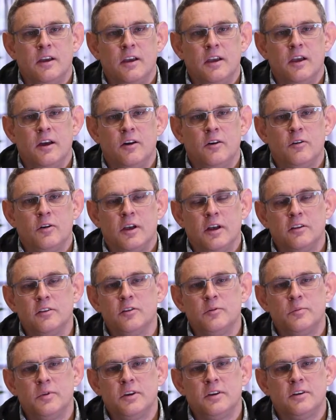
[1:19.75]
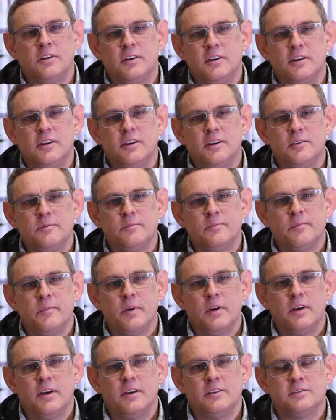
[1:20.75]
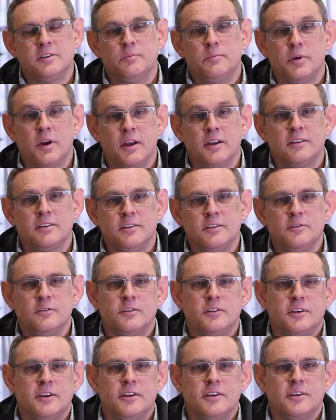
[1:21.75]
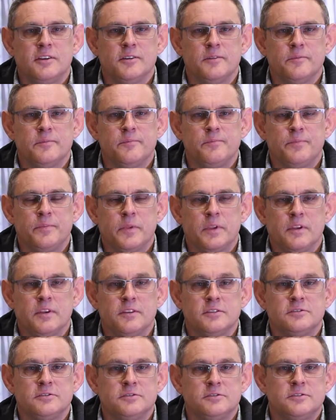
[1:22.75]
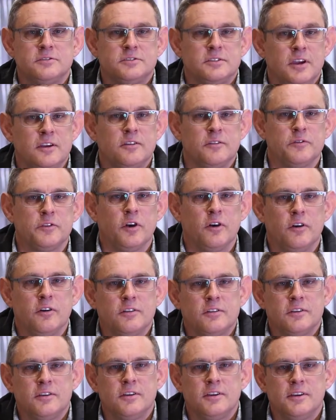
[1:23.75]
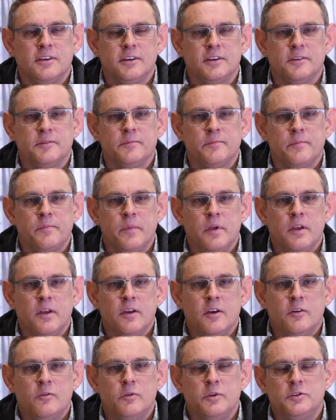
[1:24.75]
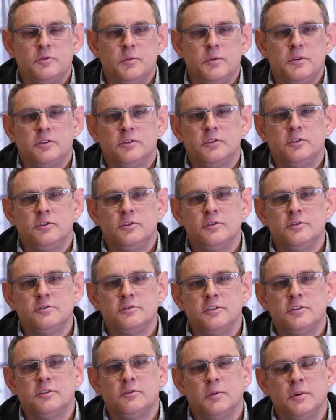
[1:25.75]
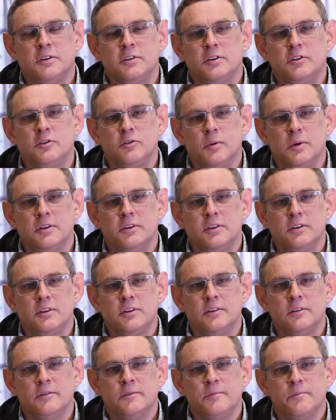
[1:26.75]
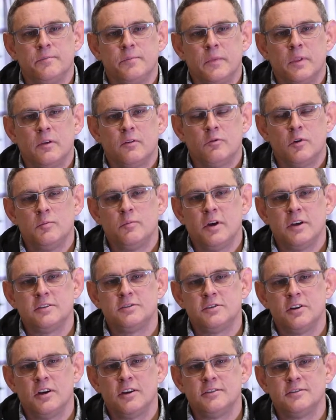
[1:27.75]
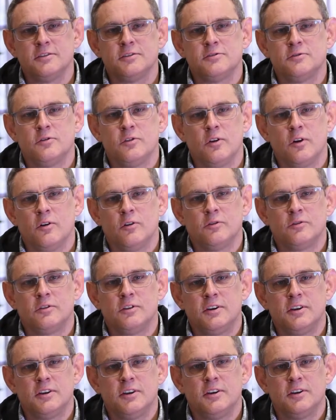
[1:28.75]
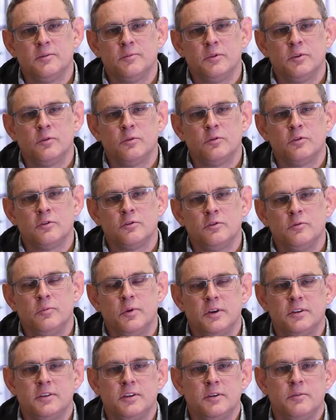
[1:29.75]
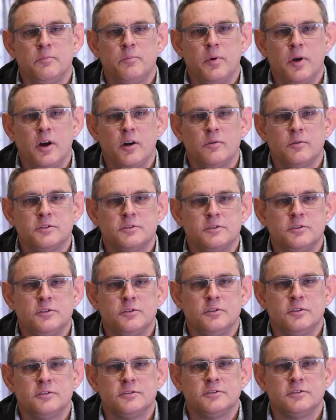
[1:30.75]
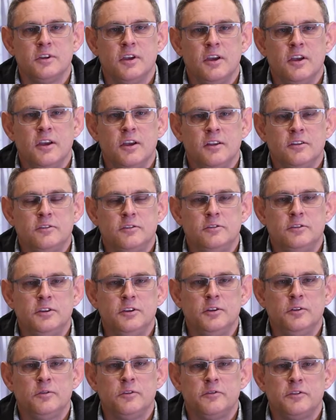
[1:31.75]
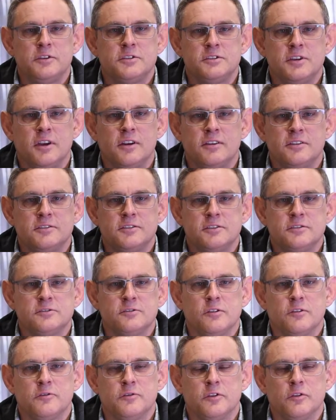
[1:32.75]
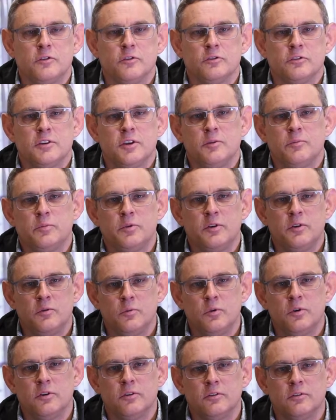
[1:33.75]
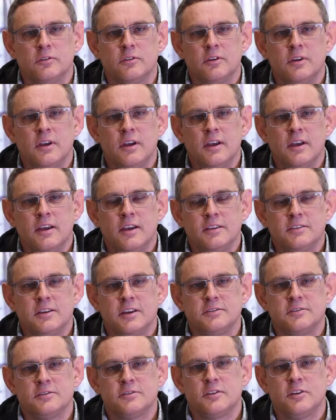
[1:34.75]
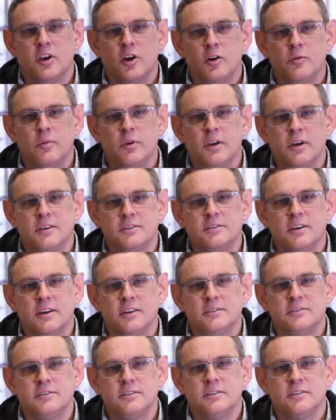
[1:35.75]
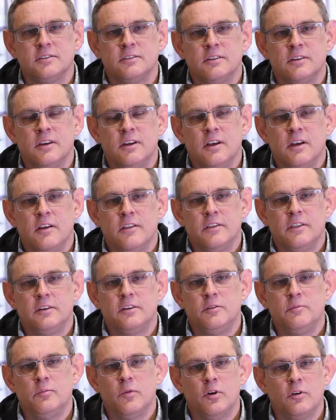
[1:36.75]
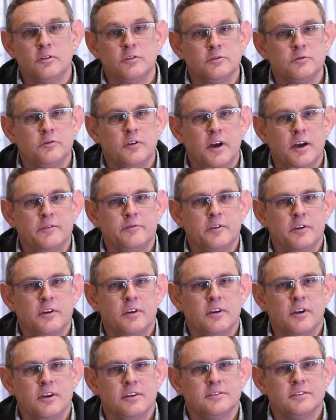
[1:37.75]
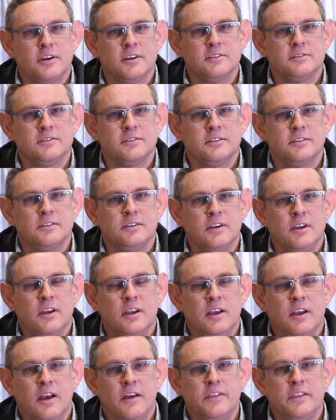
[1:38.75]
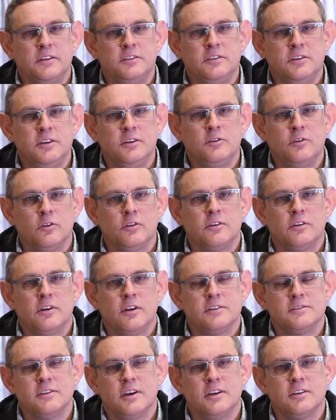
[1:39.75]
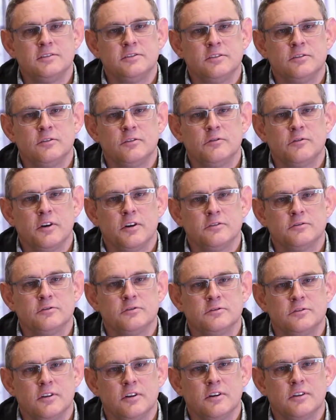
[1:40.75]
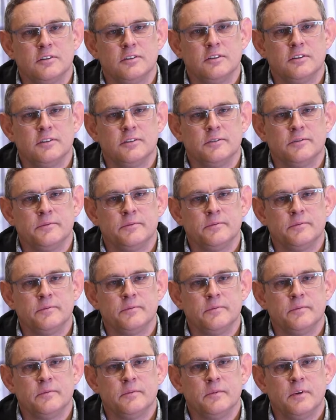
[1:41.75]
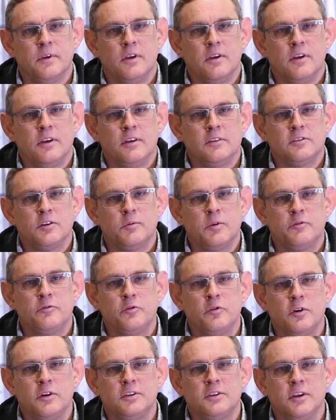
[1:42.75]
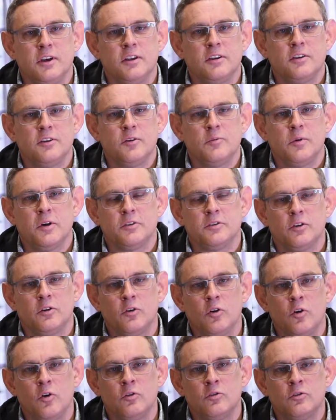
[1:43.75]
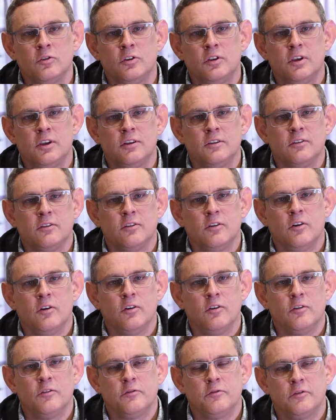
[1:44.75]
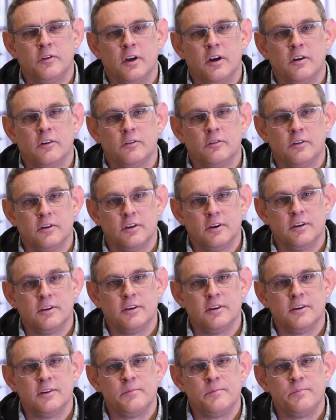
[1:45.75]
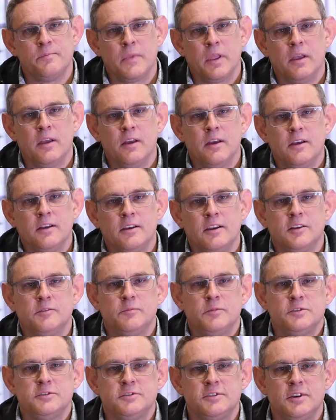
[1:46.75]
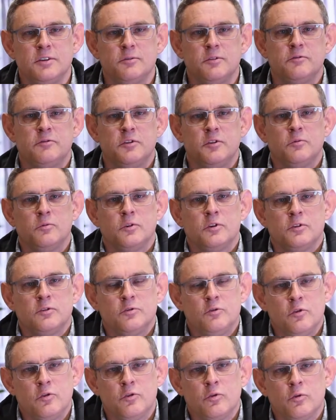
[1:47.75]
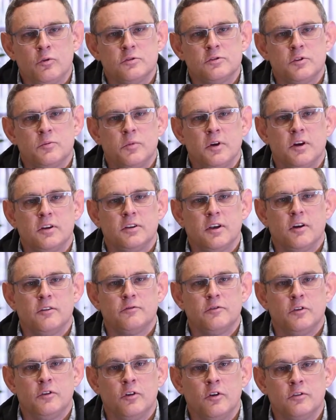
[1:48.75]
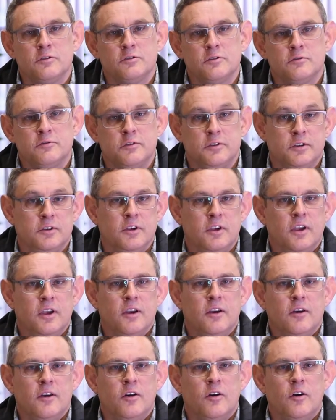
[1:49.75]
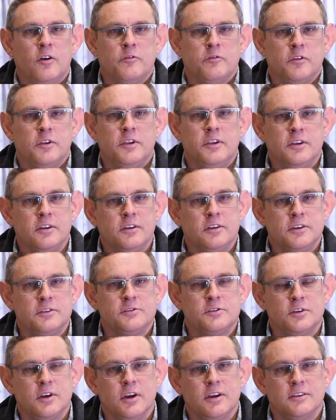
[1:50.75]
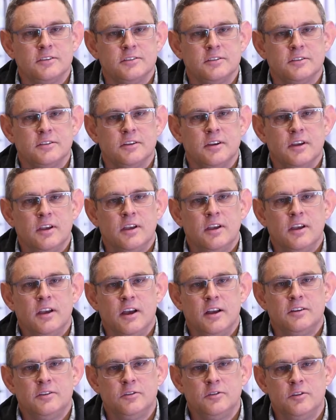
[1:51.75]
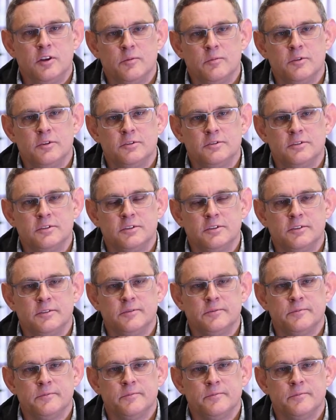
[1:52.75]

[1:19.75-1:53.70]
Our LLB curriculum is a brand new curriculum, a state-of-the-art curriculum, which we introduced in 2020. We made changes to the old curriculum in order to better empower students to deal with the challenges of the contemporary world, such as globalization, the demands for Africanization, and the decolonization of our society. So before I tell you about the content of our curriculum, let me share with you one or two thoughts about our philosophy of legal education at UWC.